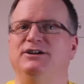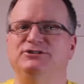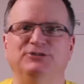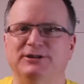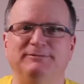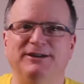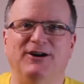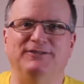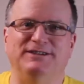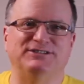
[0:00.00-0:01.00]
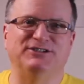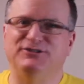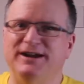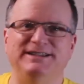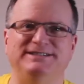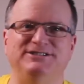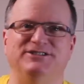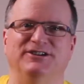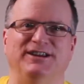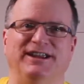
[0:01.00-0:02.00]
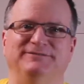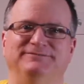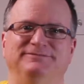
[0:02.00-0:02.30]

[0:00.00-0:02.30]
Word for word: Join me on this crazy journey.